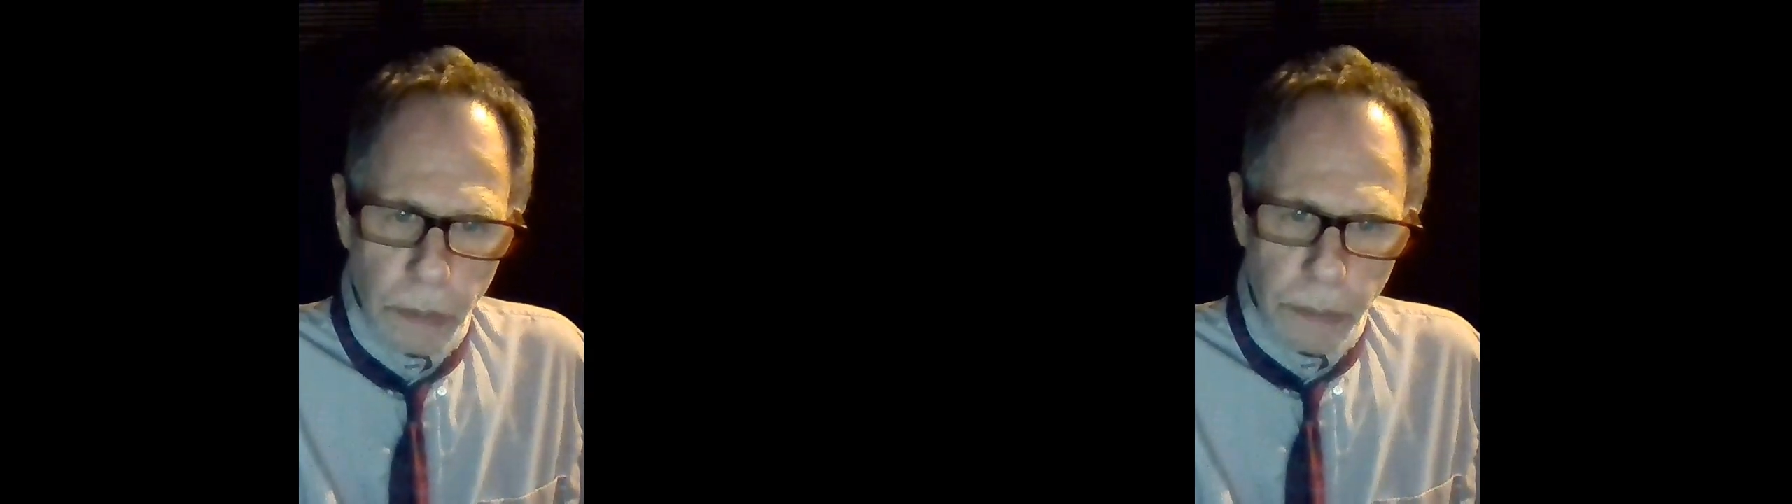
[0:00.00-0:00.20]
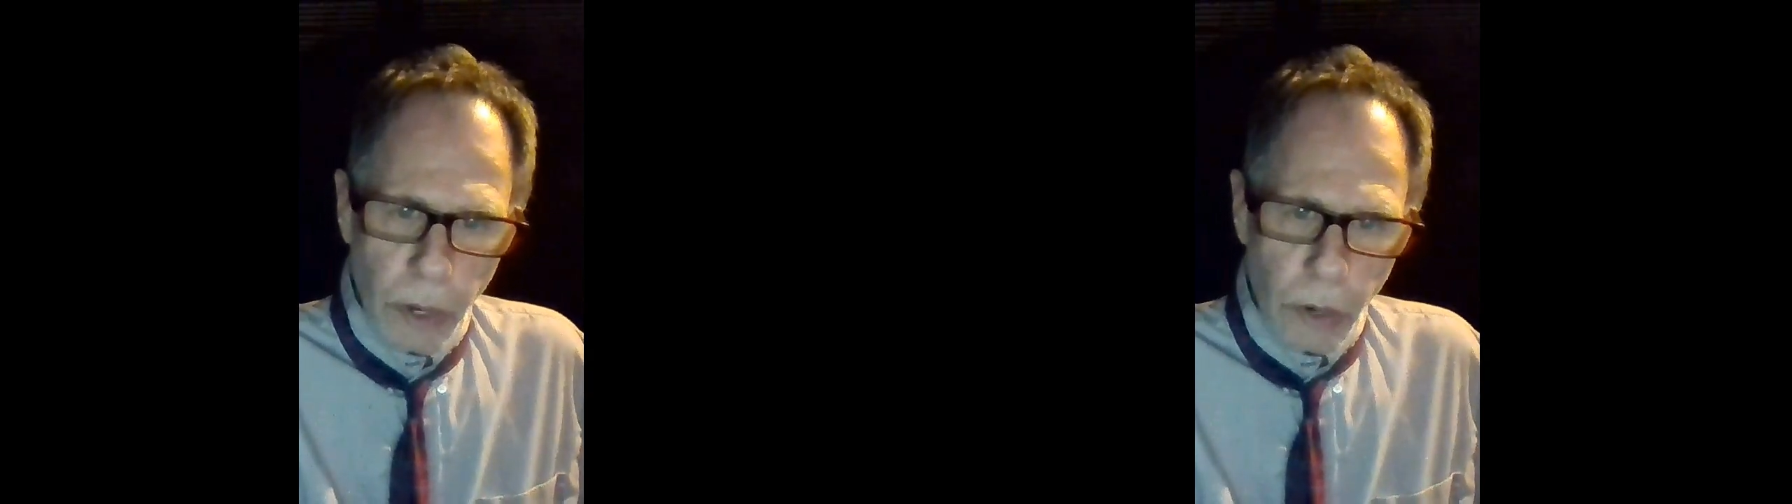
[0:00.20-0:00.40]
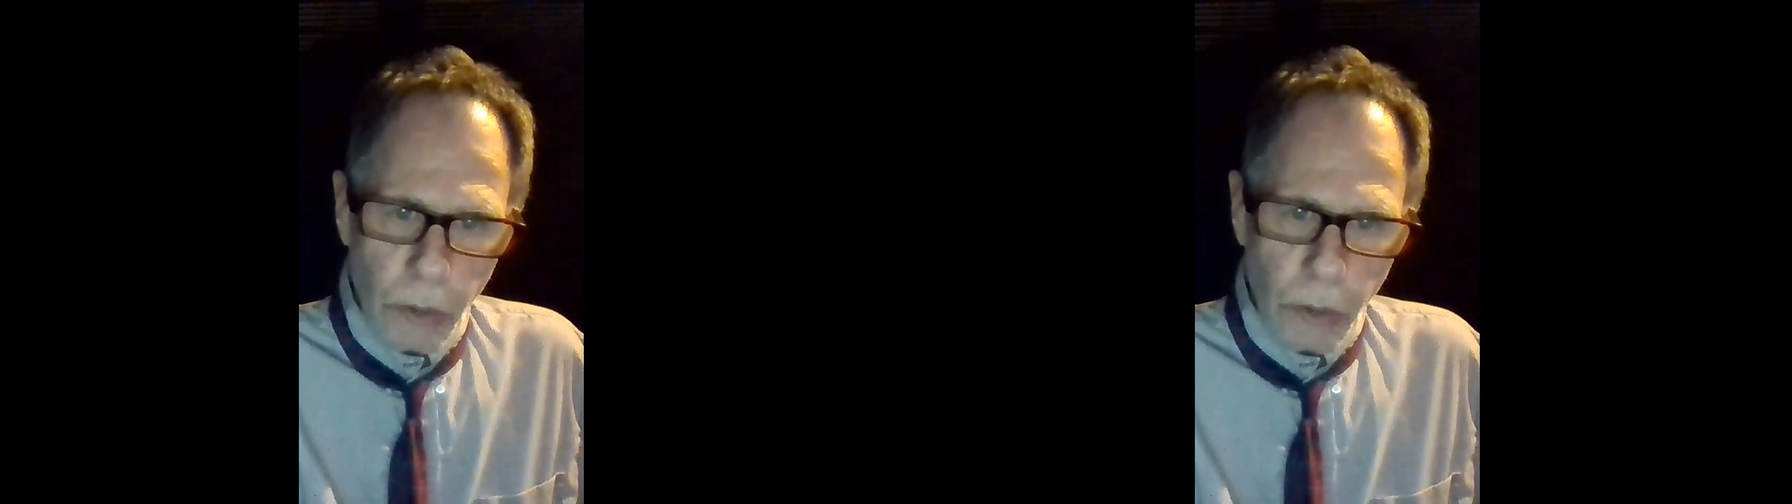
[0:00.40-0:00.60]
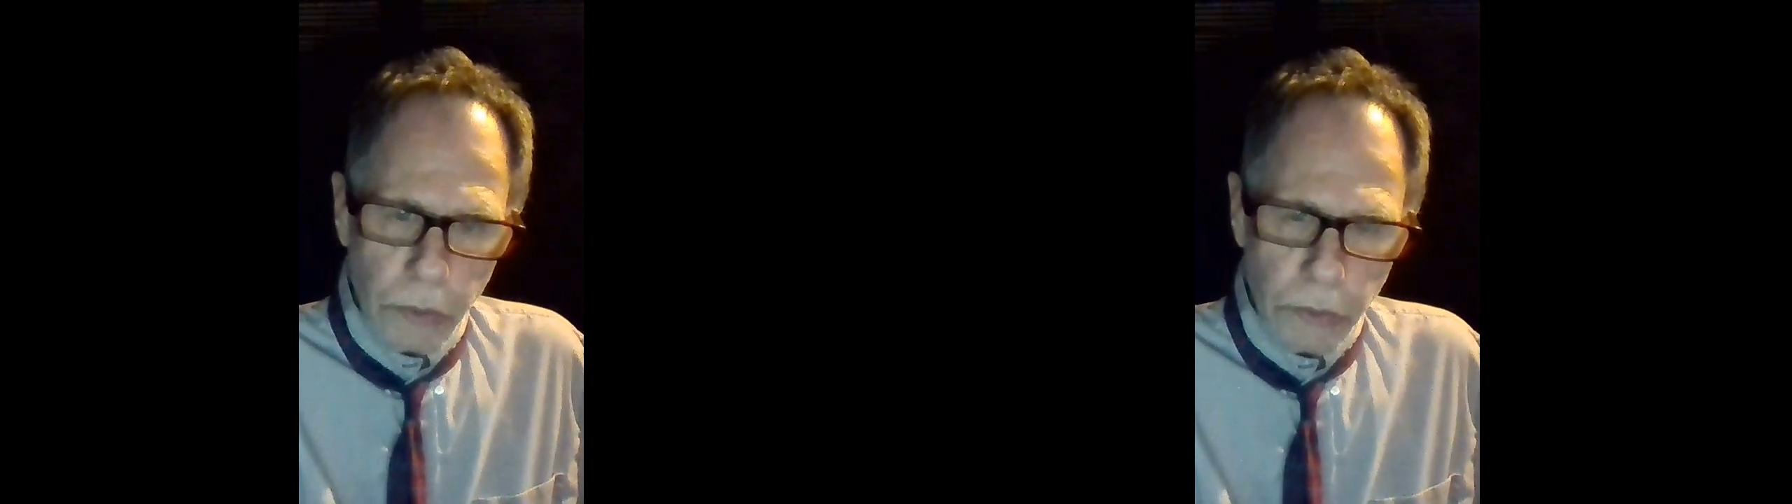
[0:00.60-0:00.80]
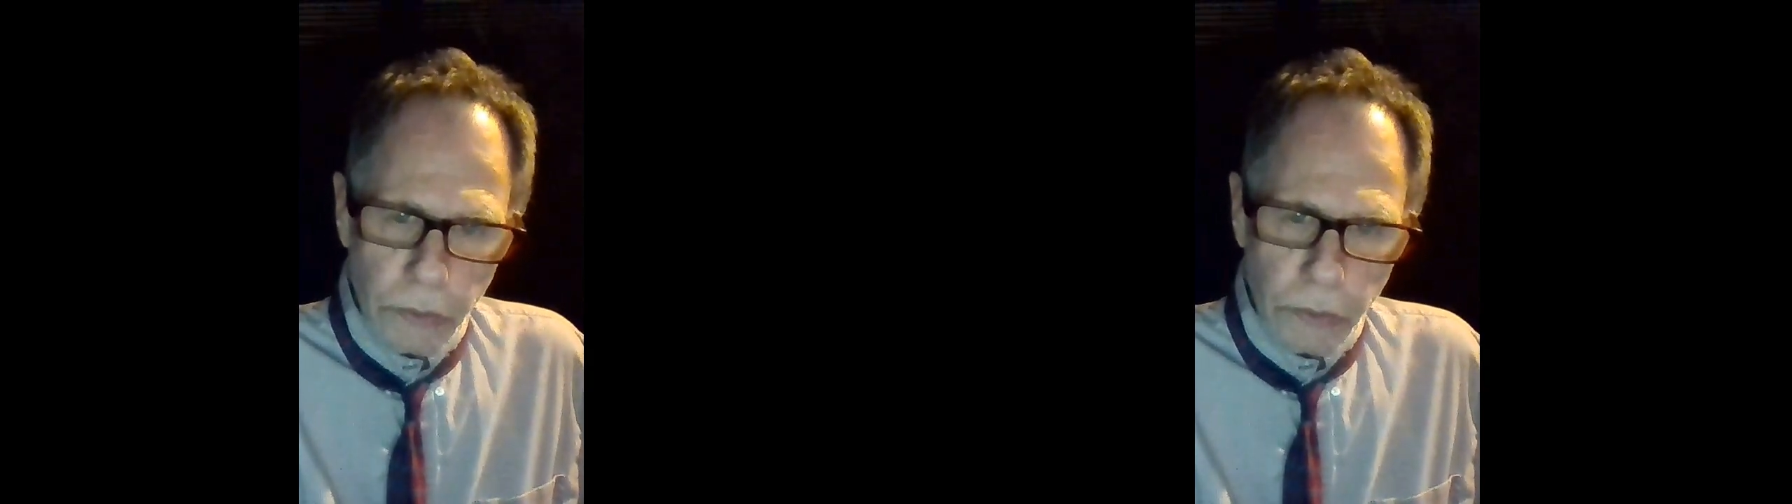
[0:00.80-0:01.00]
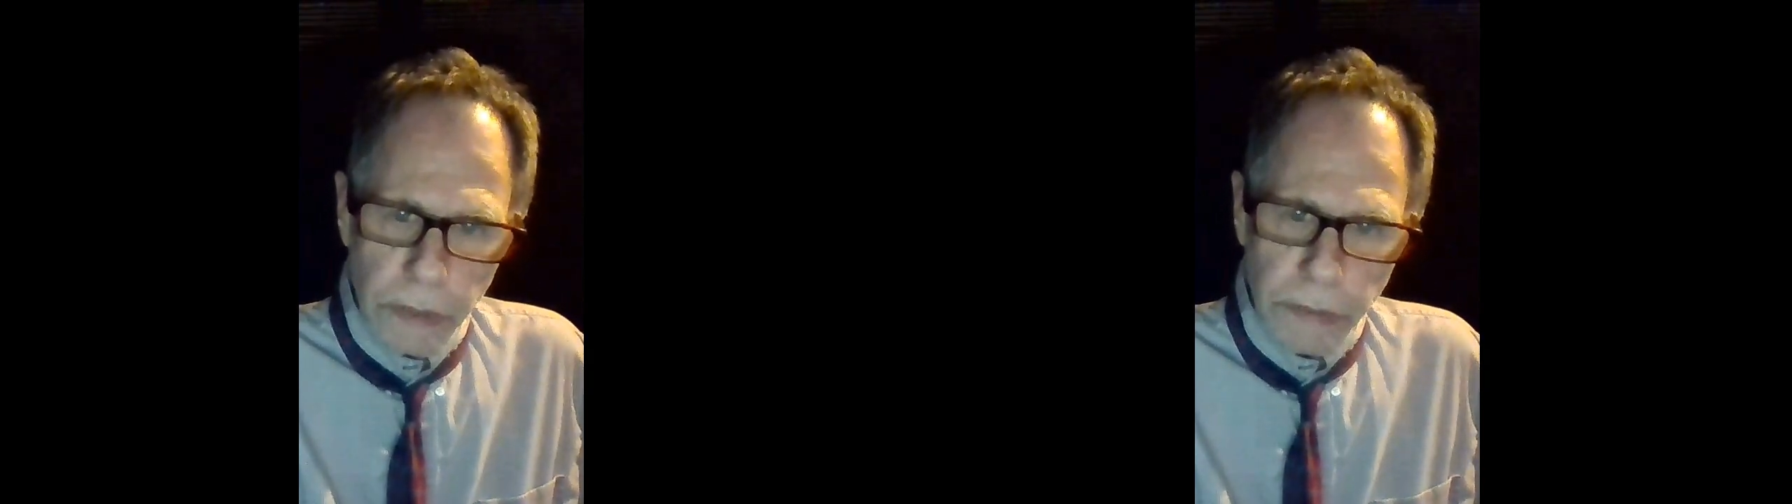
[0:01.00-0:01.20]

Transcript: composed,